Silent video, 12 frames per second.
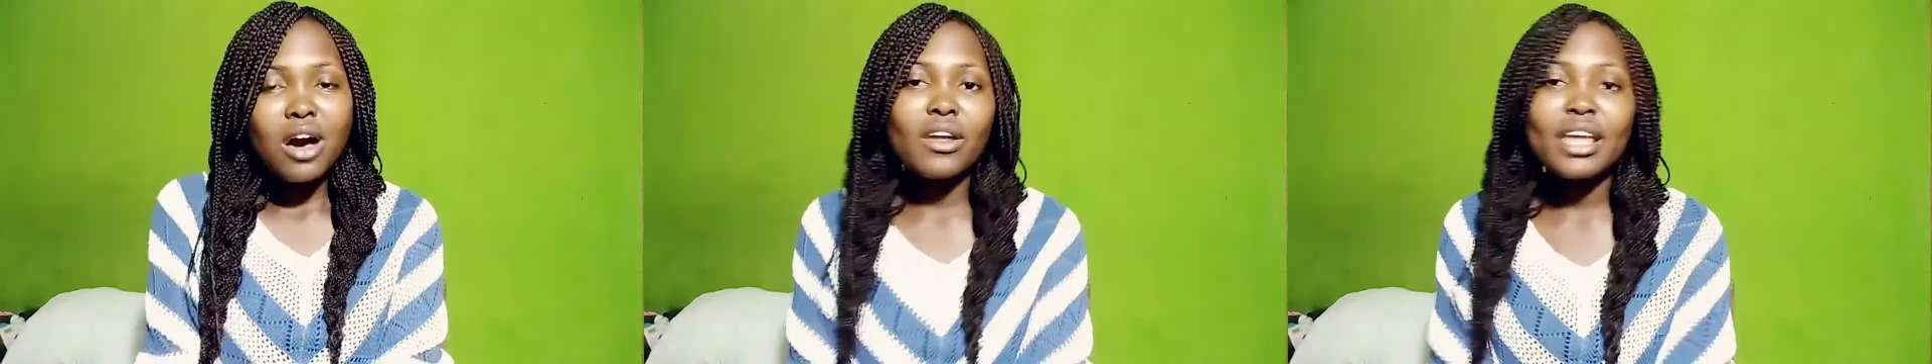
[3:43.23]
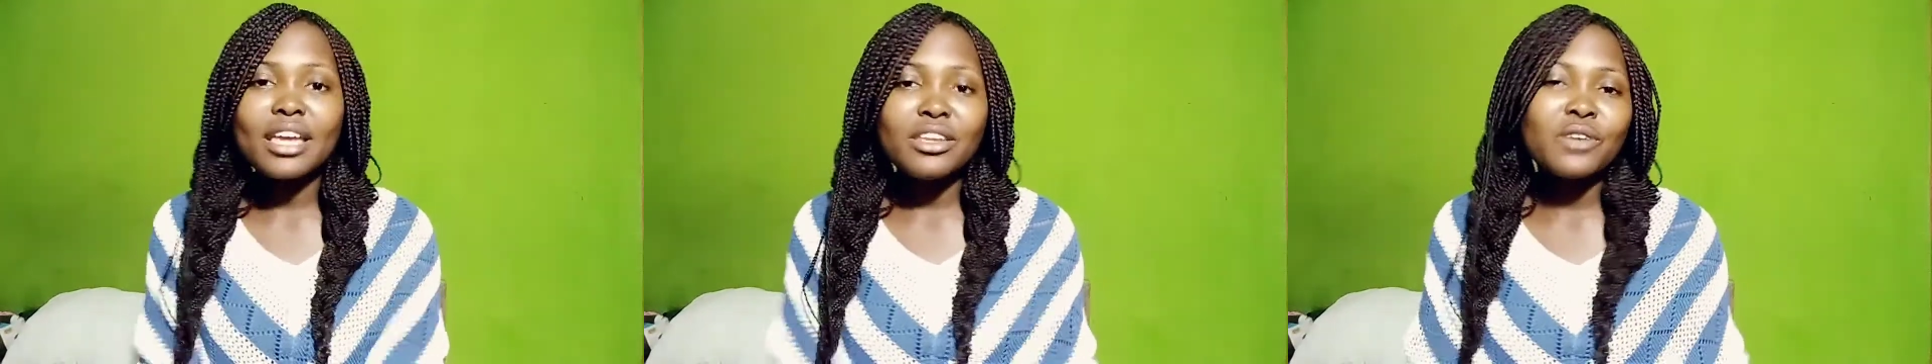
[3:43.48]

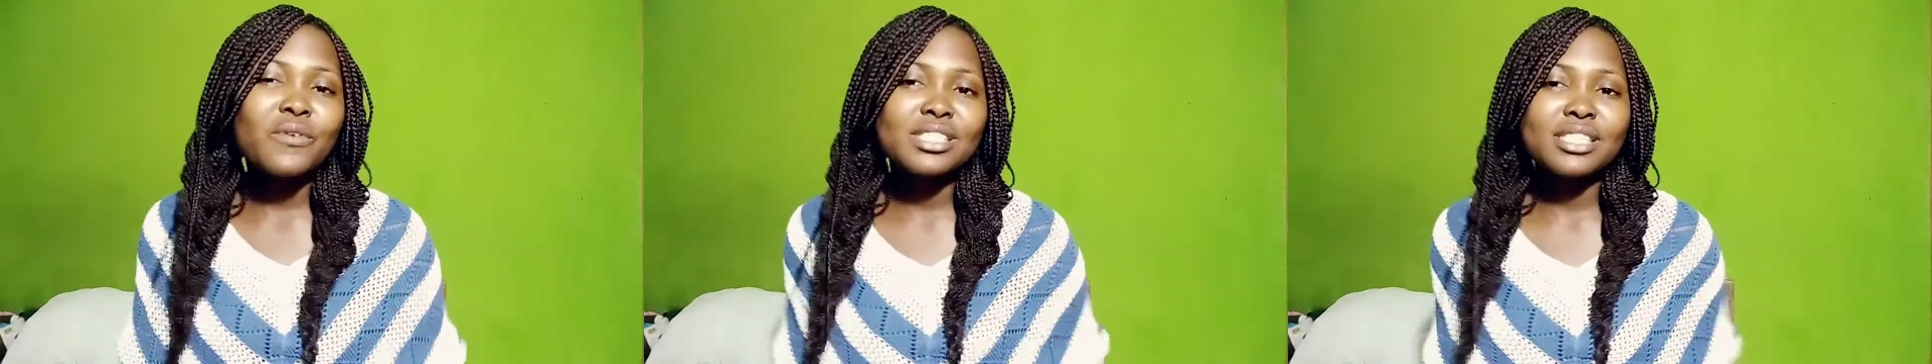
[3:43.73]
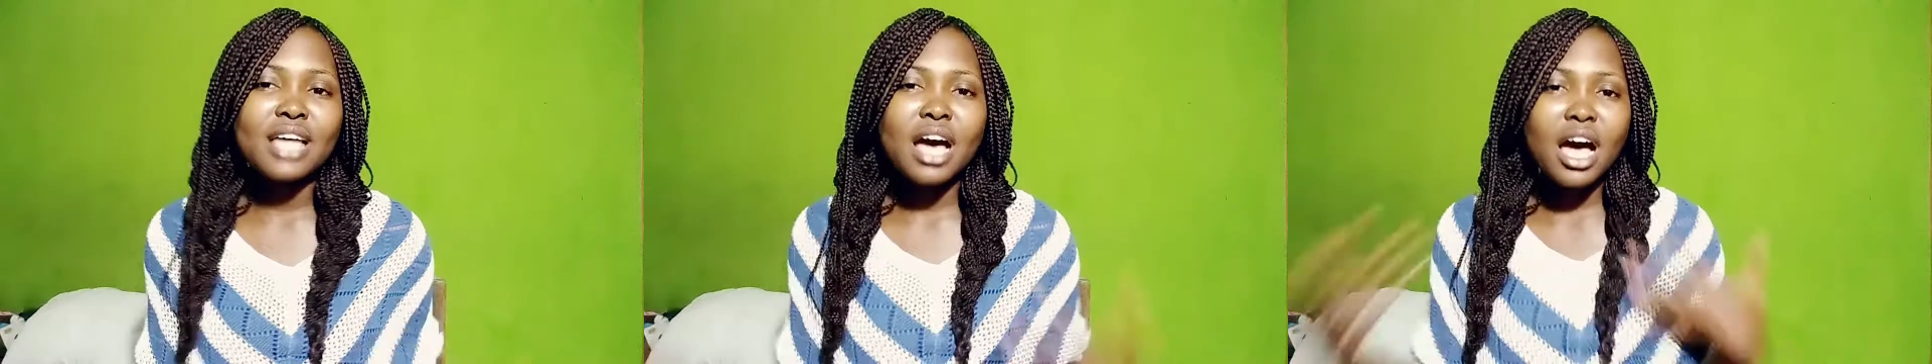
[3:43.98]
All I know
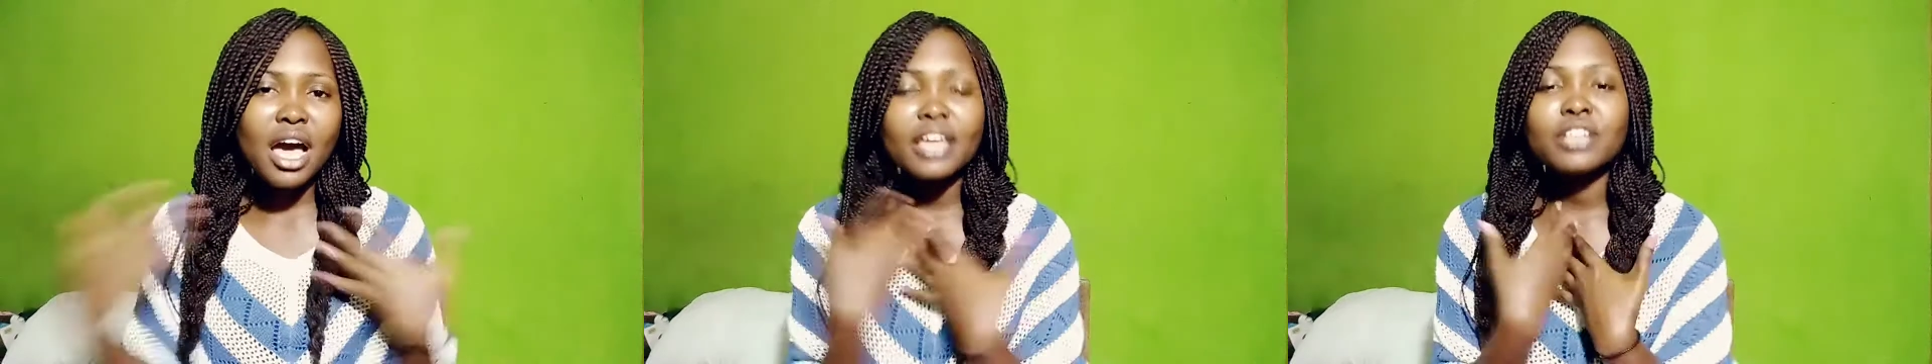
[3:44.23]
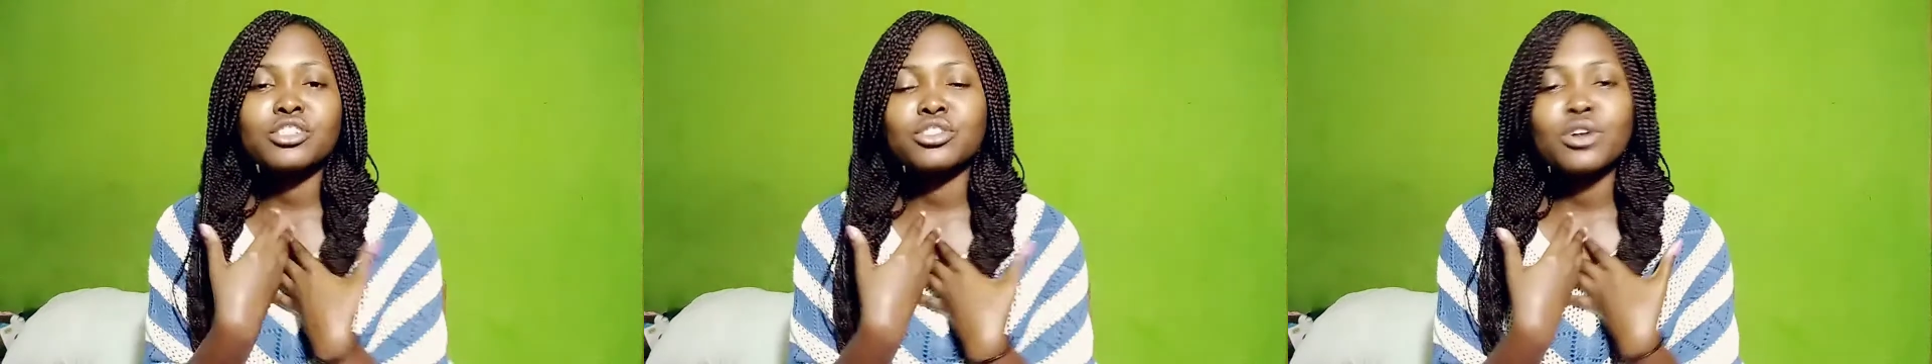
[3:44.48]
is that I
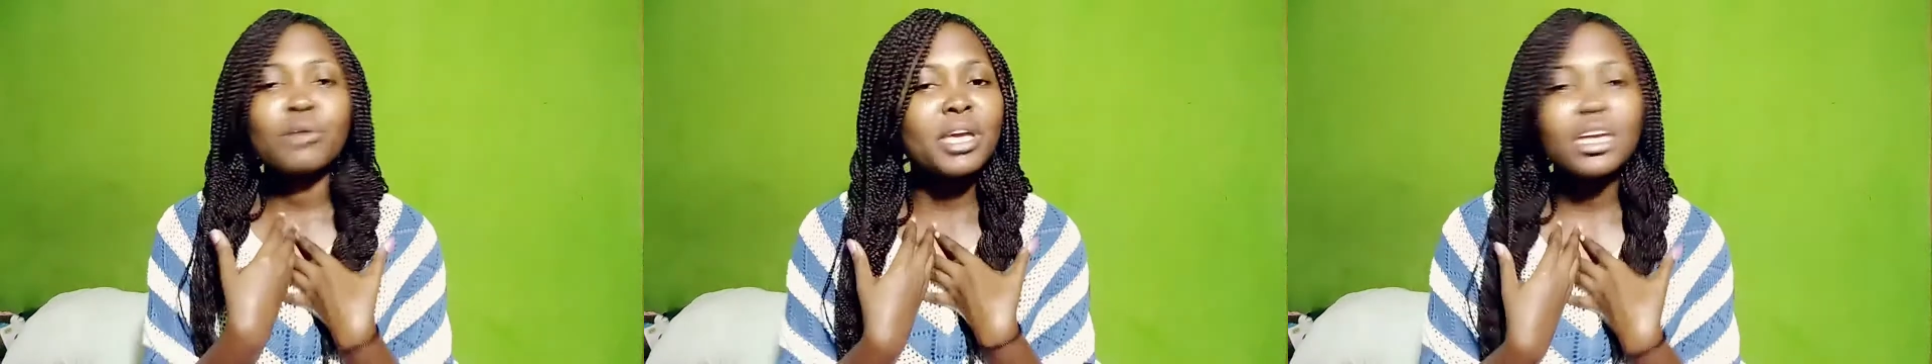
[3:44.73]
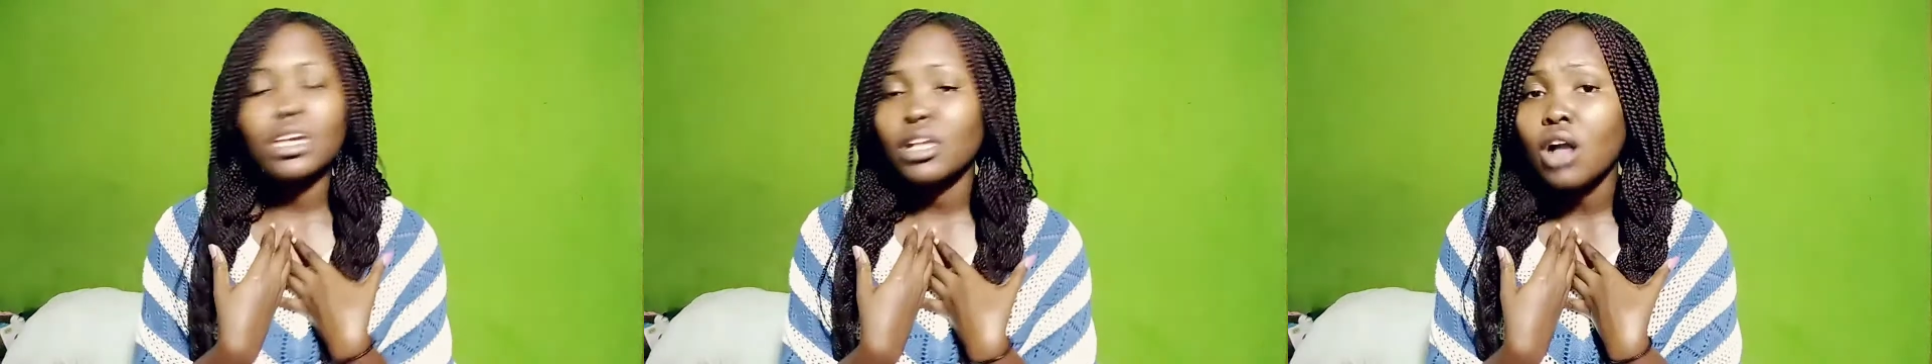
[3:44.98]
enjoy
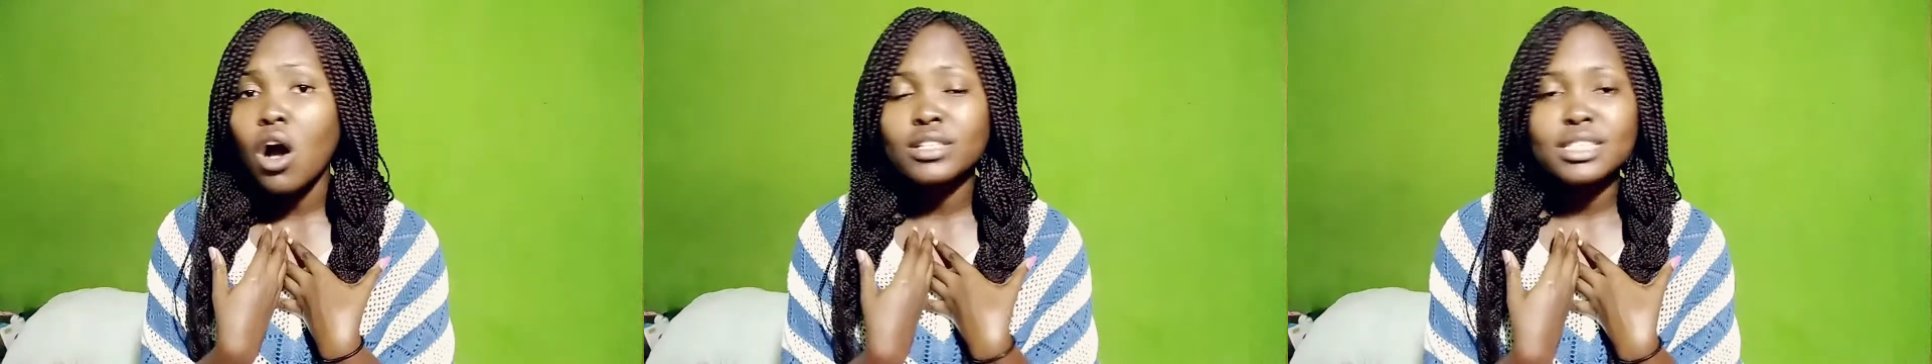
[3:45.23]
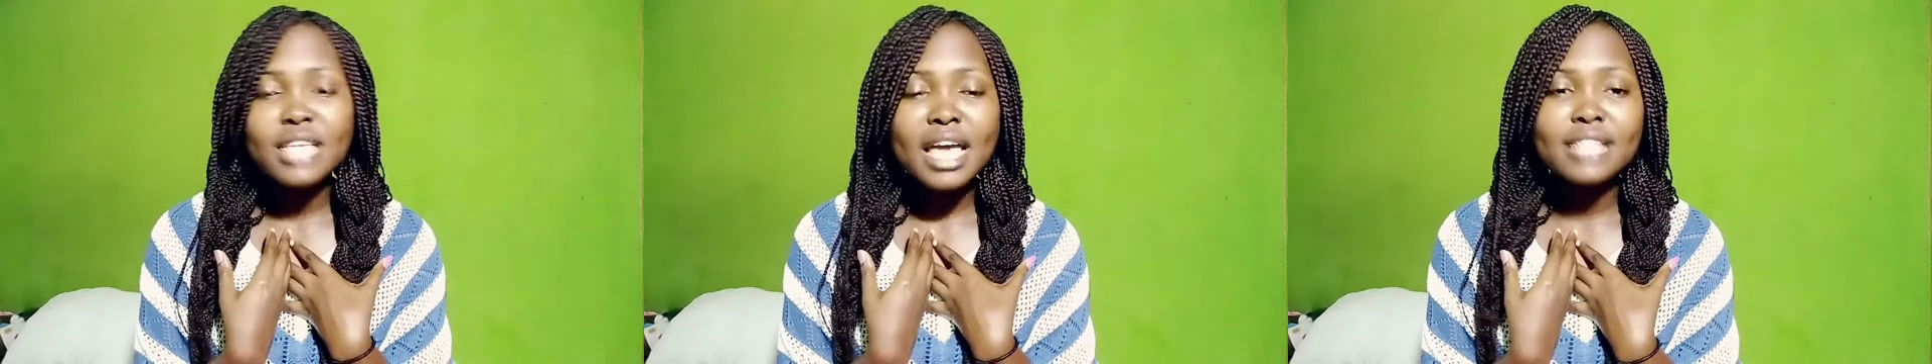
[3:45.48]
making
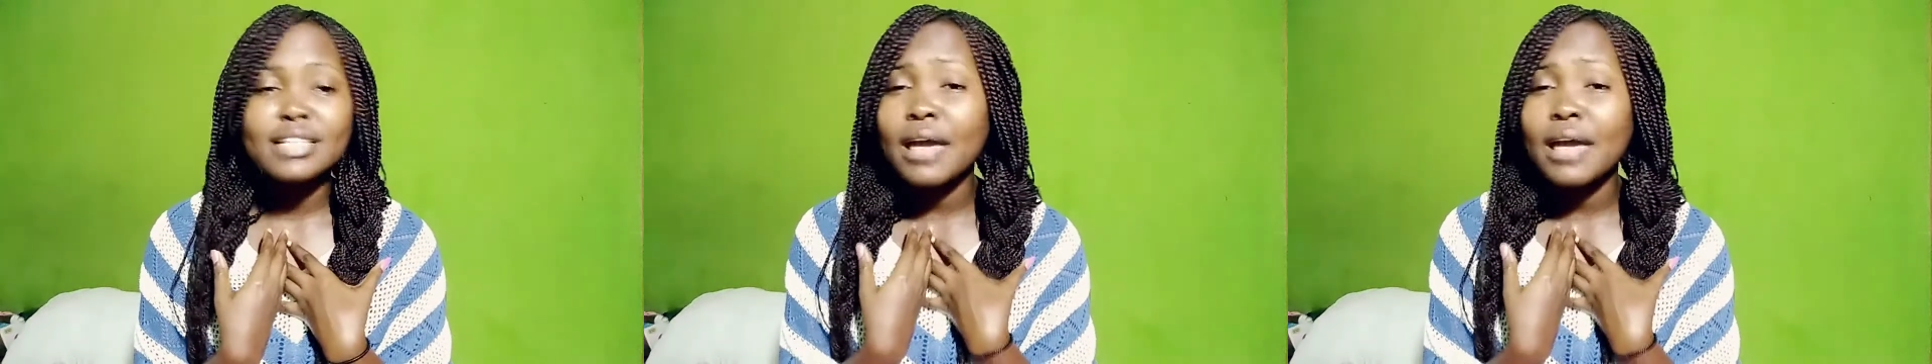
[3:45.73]
content.